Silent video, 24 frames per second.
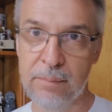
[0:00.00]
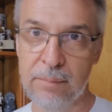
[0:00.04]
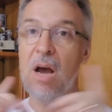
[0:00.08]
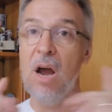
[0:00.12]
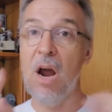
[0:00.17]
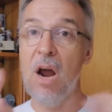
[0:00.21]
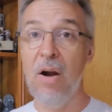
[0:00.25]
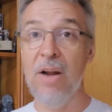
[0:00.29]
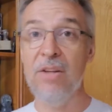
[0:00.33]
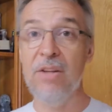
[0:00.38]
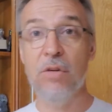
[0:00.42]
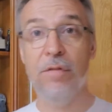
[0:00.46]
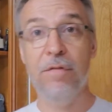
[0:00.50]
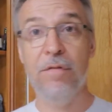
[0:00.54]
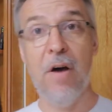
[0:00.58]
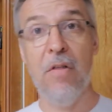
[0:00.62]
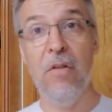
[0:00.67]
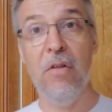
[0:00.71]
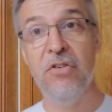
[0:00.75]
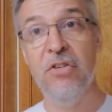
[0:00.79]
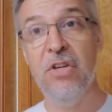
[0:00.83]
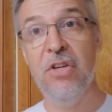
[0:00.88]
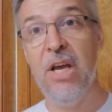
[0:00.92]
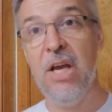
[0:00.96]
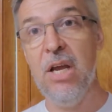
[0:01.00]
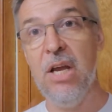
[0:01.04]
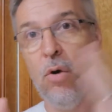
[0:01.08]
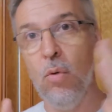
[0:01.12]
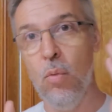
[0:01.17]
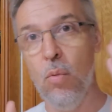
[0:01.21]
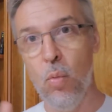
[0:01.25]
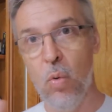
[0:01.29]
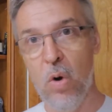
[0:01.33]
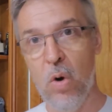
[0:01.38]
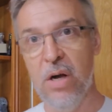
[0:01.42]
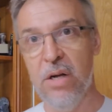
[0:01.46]
All right, so Father's Day
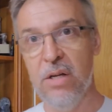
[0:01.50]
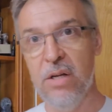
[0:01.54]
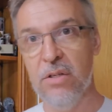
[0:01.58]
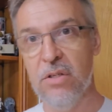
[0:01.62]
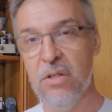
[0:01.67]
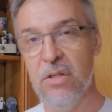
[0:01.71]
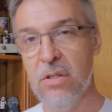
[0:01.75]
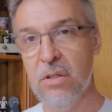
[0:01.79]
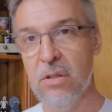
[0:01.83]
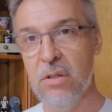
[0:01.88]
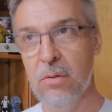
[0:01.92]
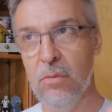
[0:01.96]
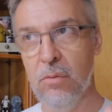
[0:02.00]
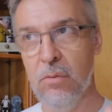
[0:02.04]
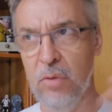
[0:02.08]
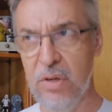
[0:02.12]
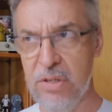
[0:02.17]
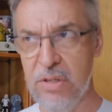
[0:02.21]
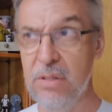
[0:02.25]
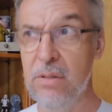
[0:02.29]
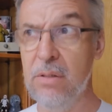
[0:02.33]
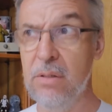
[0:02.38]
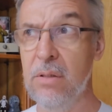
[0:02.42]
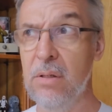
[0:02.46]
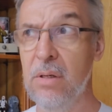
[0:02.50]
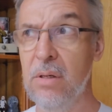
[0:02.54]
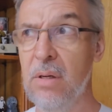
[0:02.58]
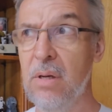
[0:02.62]
was recent.